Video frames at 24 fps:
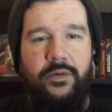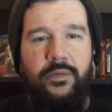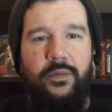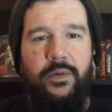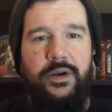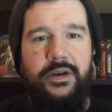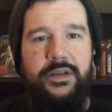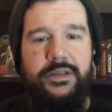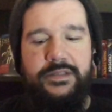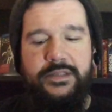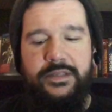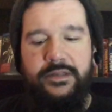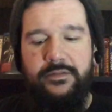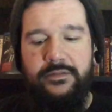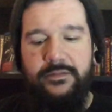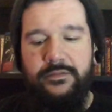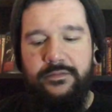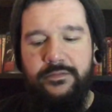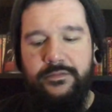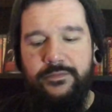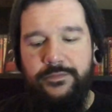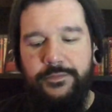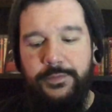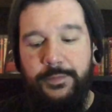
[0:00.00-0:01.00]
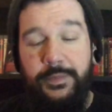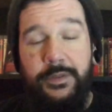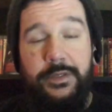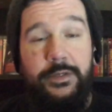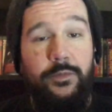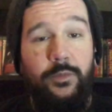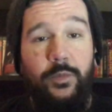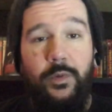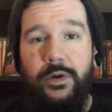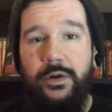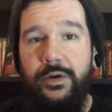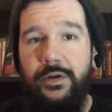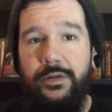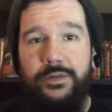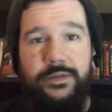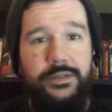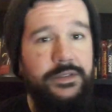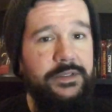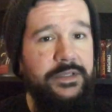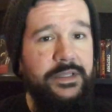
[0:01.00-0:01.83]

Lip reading: Whereas in Forbidden World,